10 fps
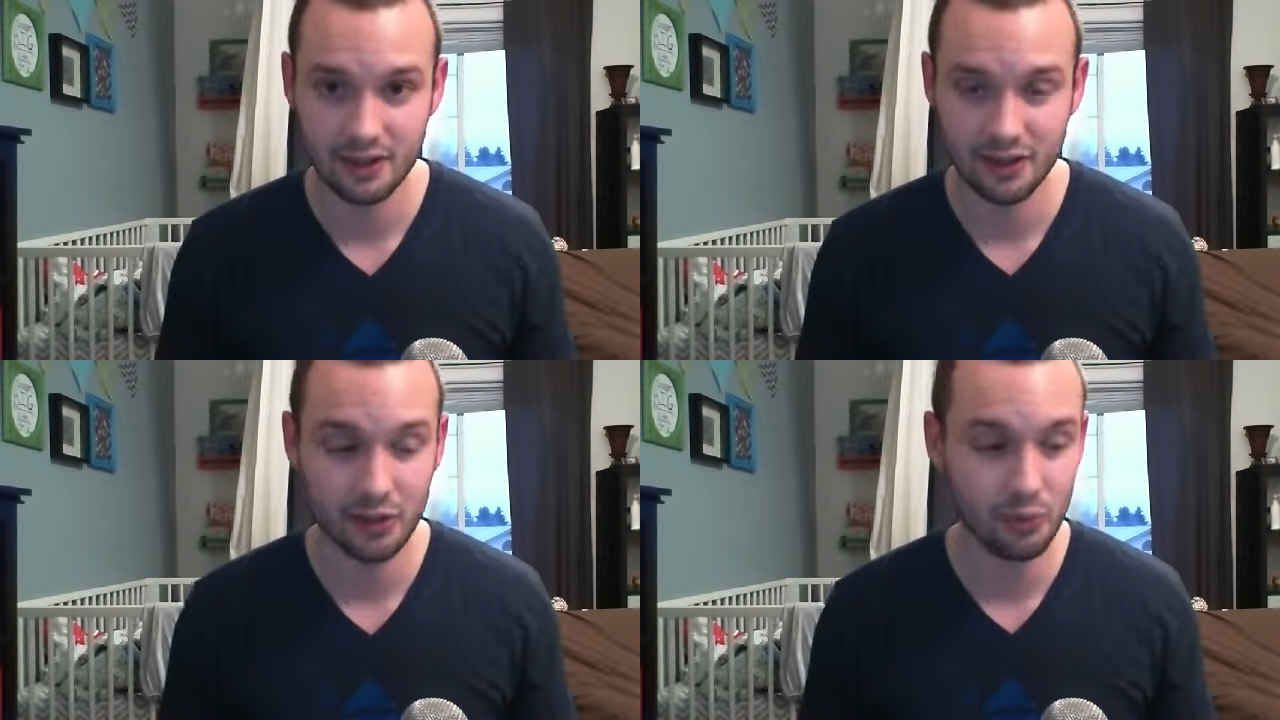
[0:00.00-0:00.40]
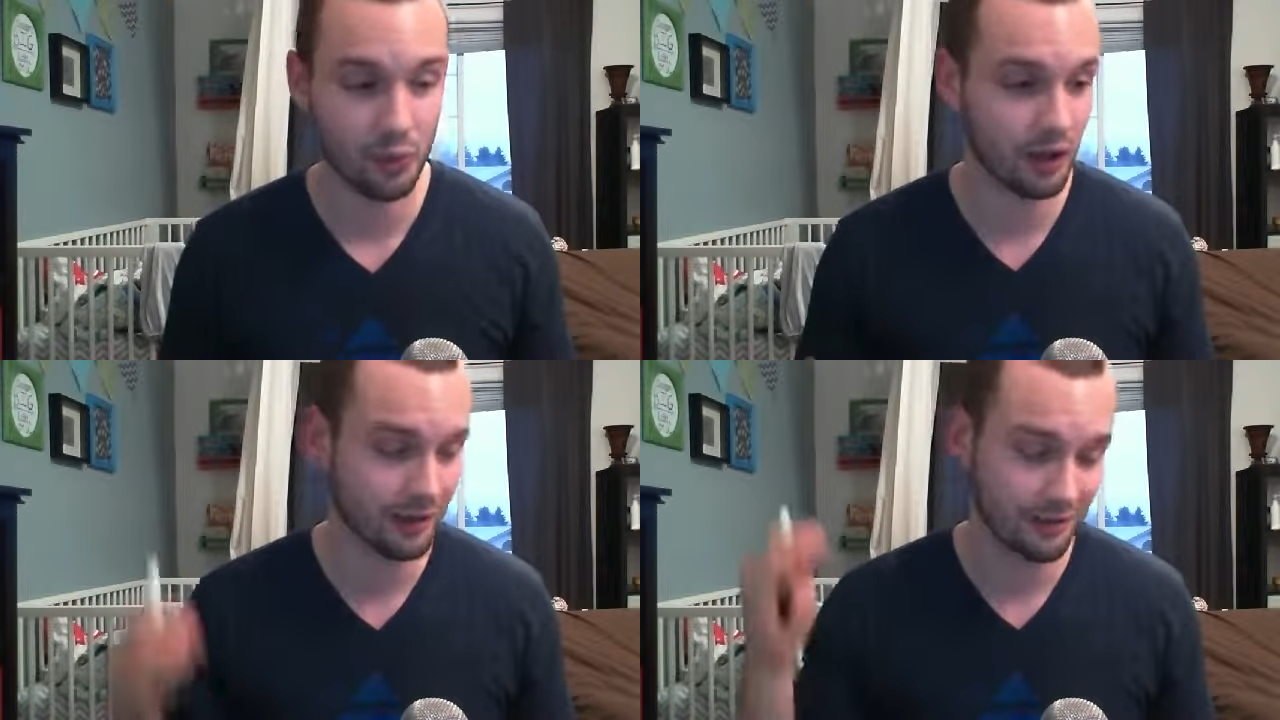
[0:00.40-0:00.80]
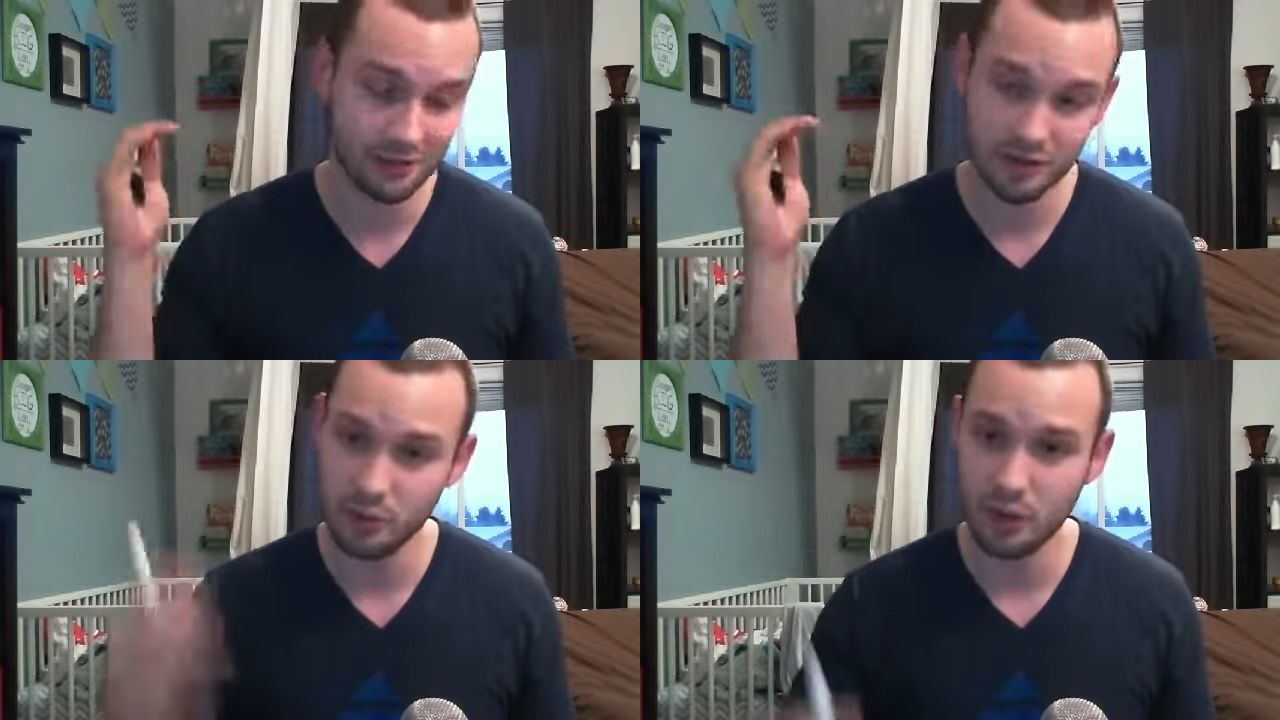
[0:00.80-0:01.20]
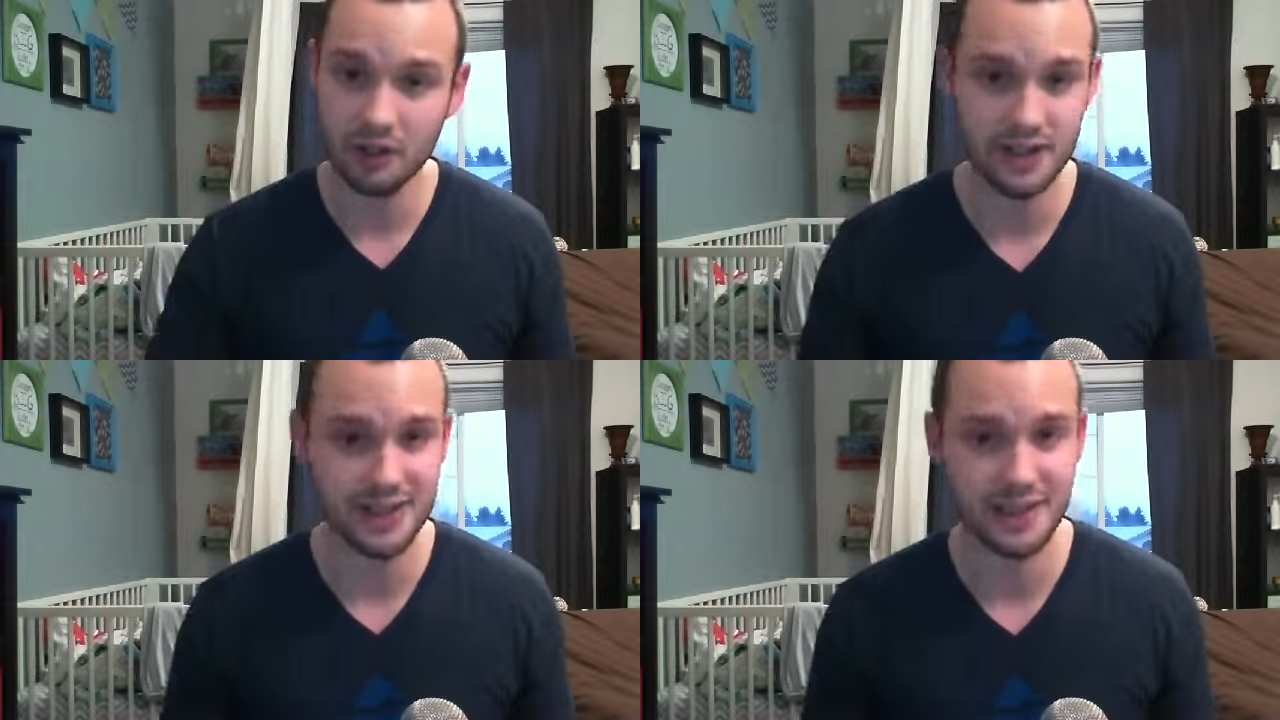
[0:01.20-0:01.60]
You work
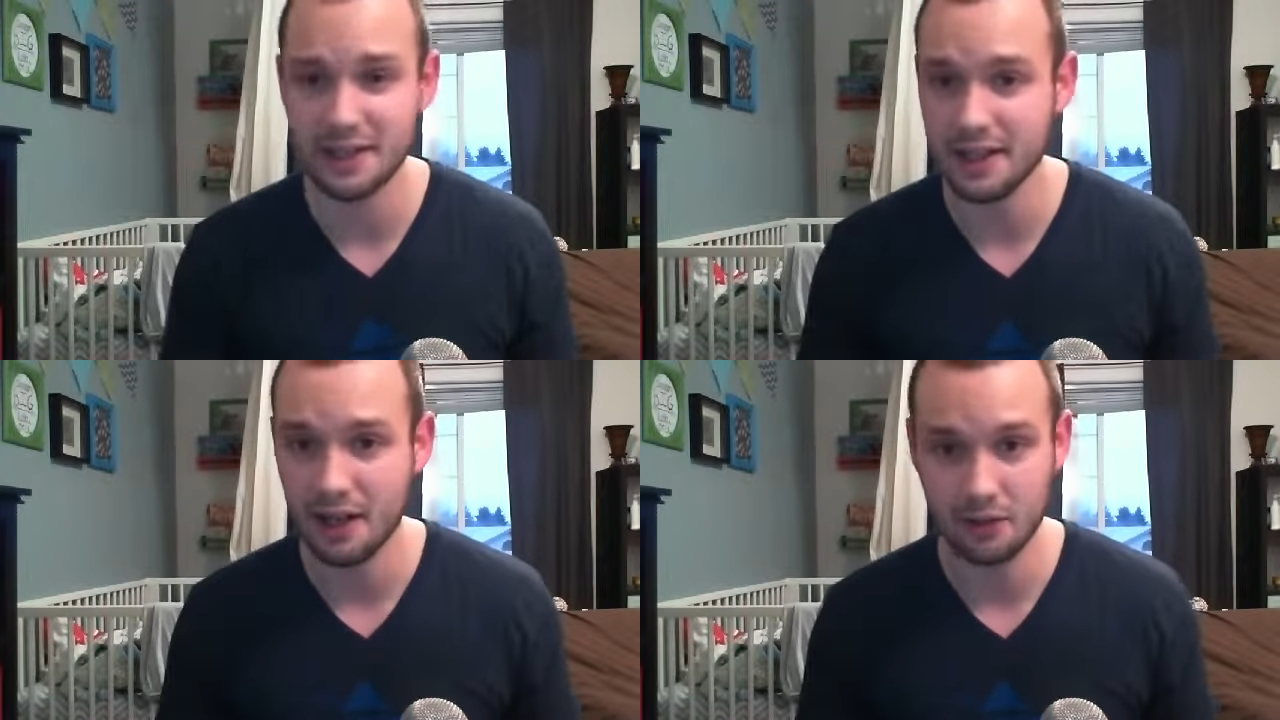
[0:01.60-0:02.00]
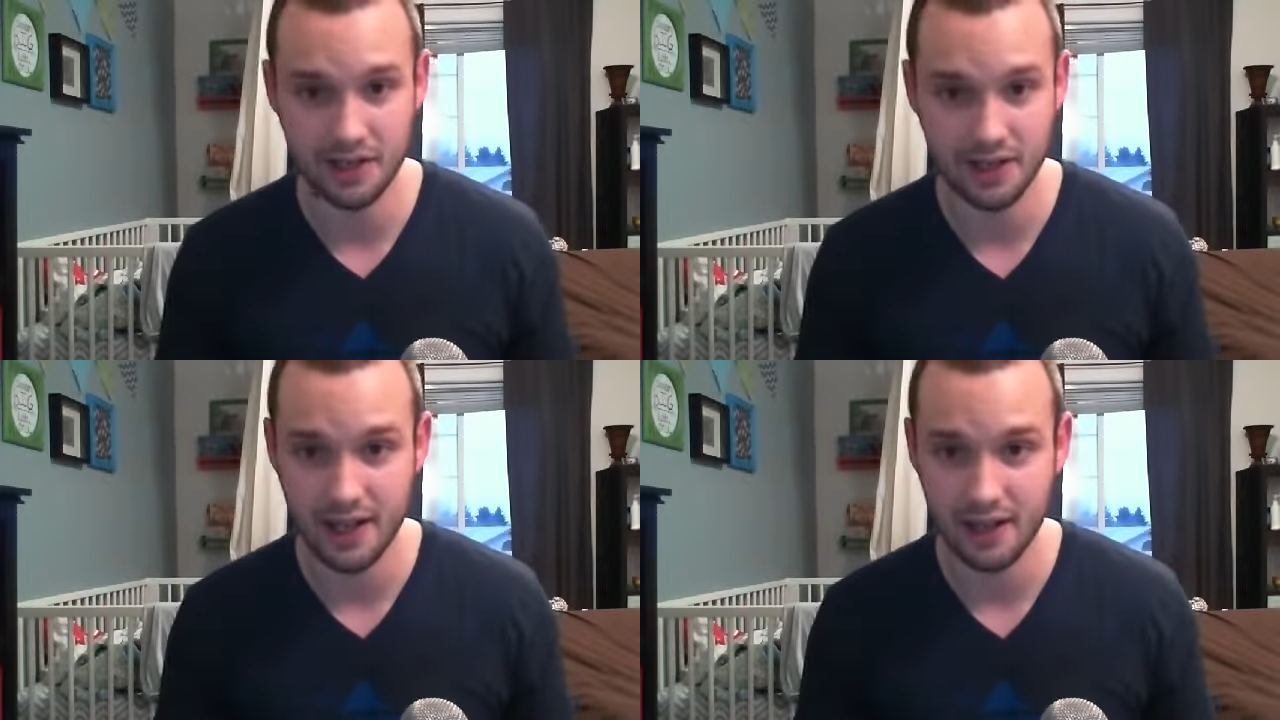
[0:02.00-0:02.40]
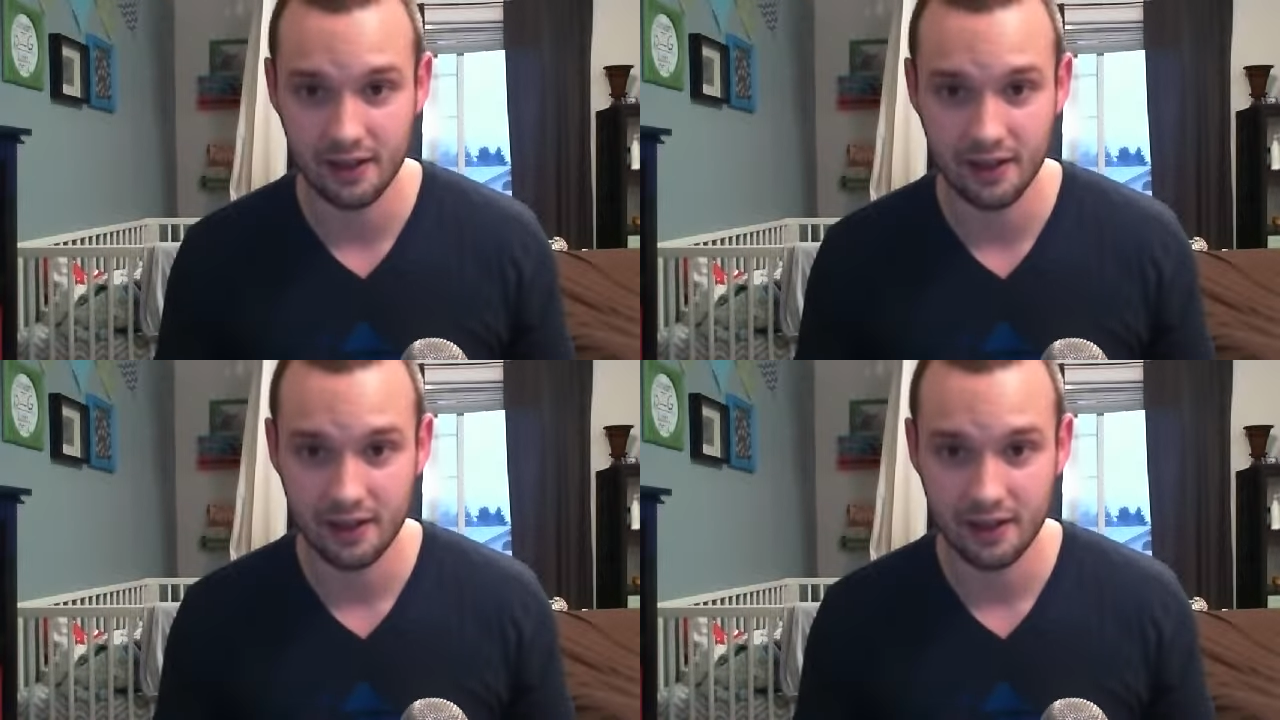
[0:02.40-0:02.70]
12 to 16 hours a day.